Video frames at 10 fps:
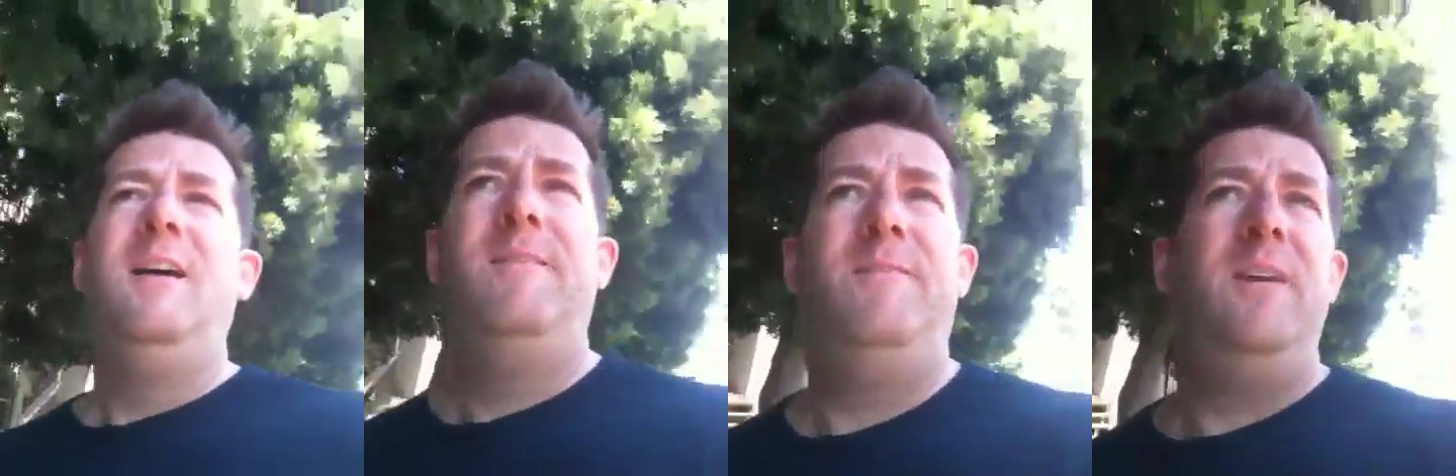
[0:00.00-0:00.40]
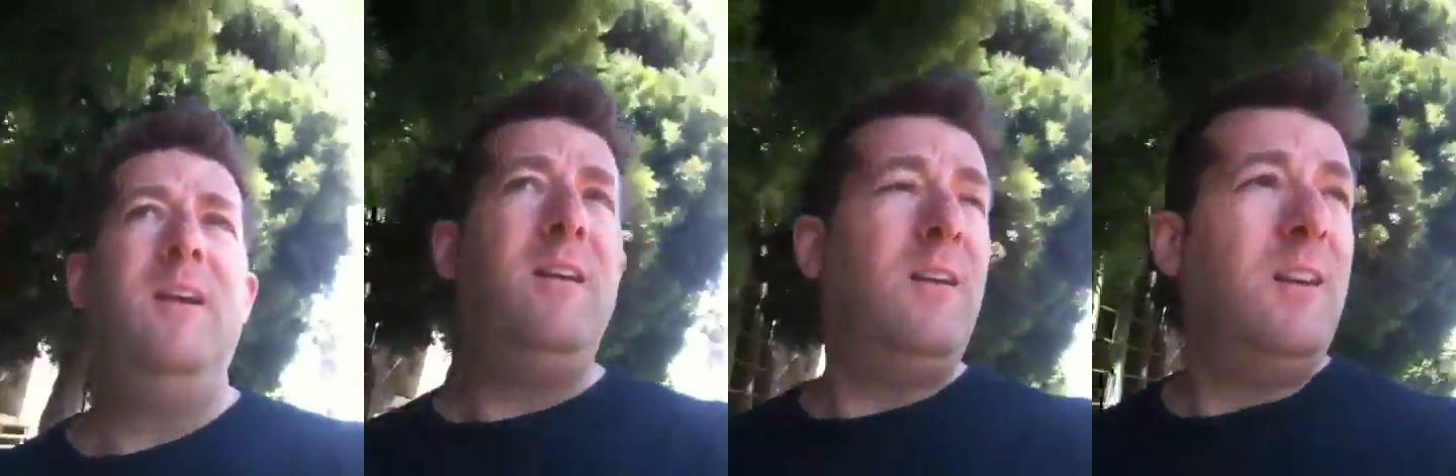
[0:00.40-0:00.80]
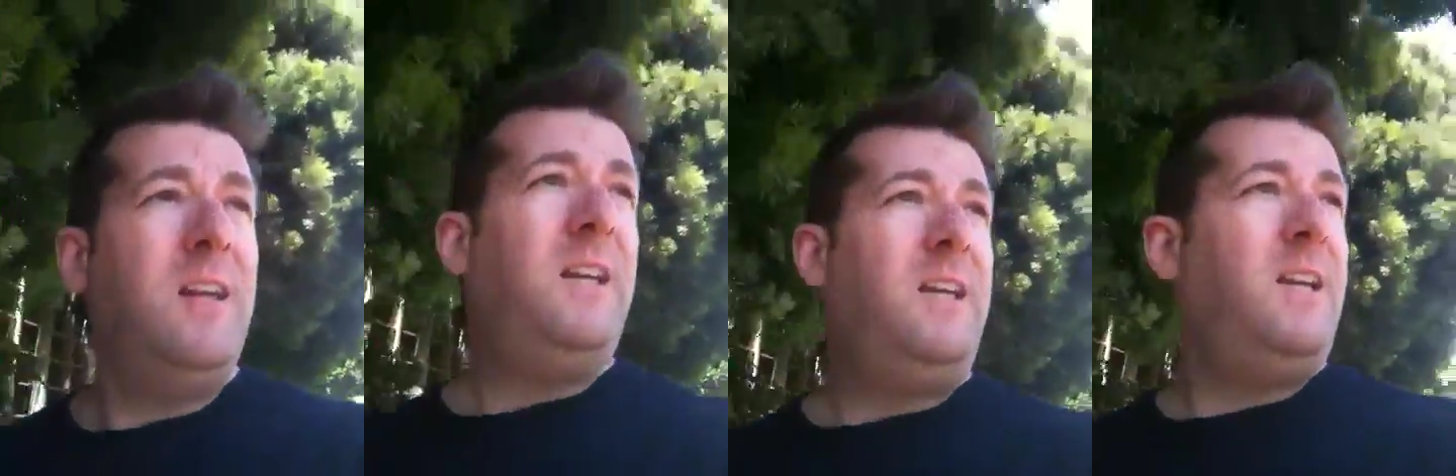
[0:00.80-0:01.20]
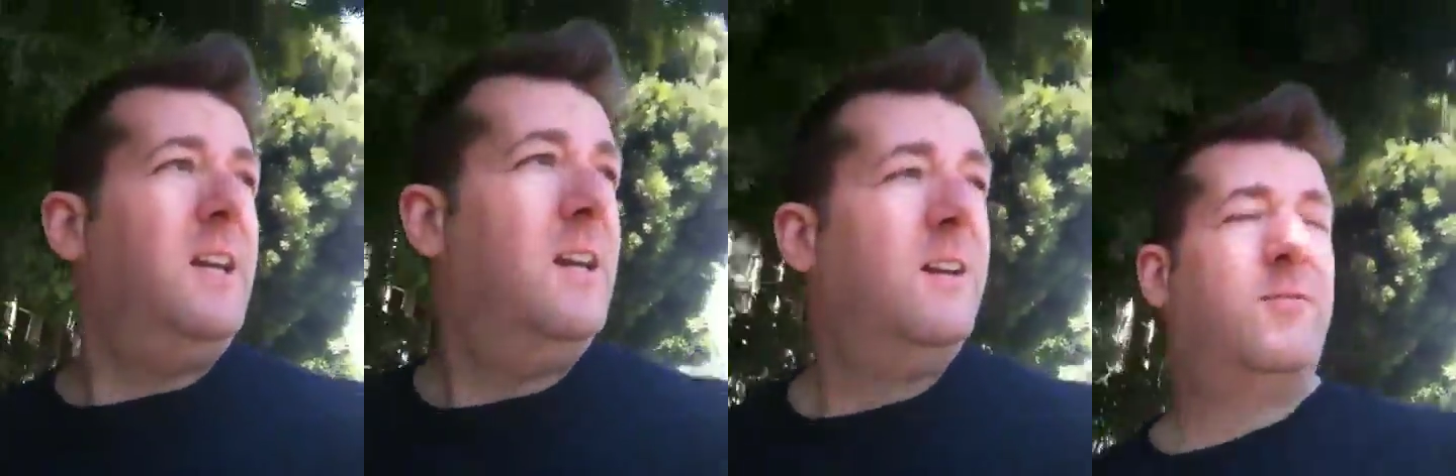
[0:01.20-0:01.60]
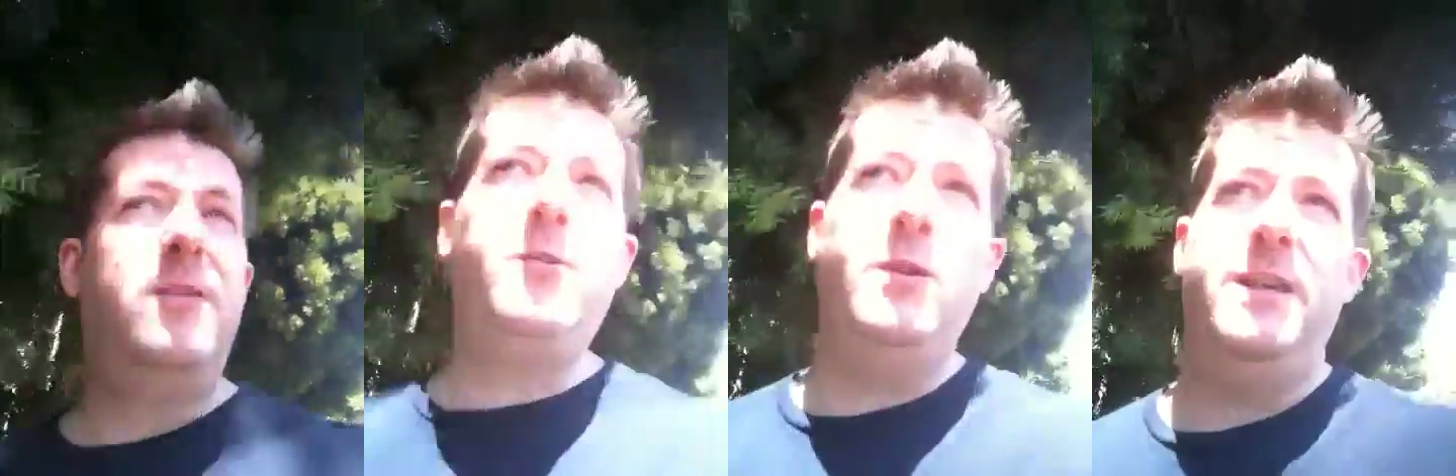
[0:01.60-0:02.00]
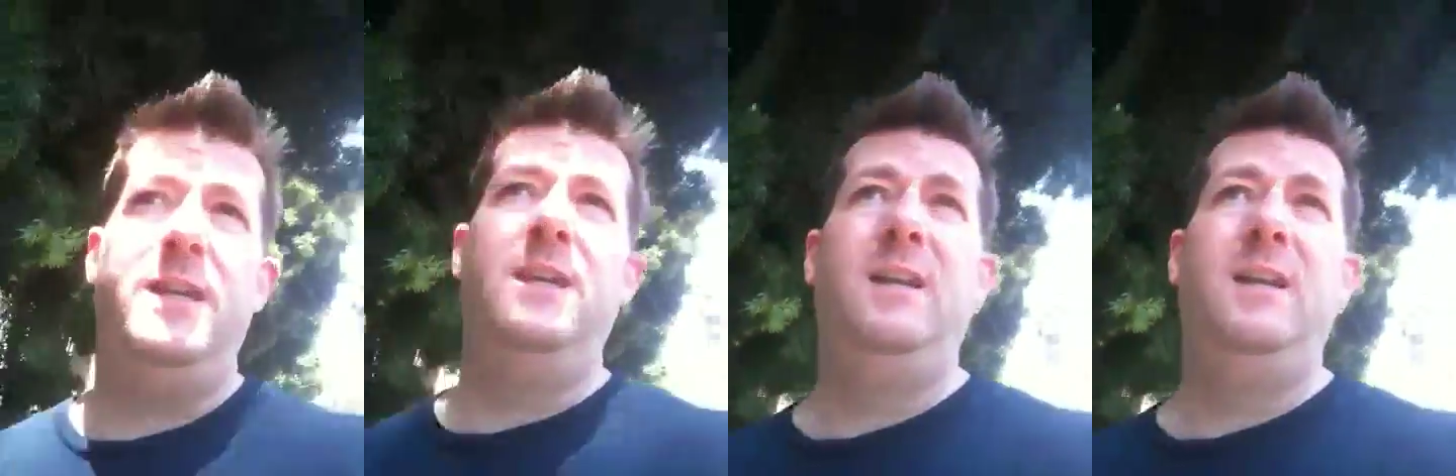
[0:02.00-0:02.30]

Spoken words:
fairly frequently.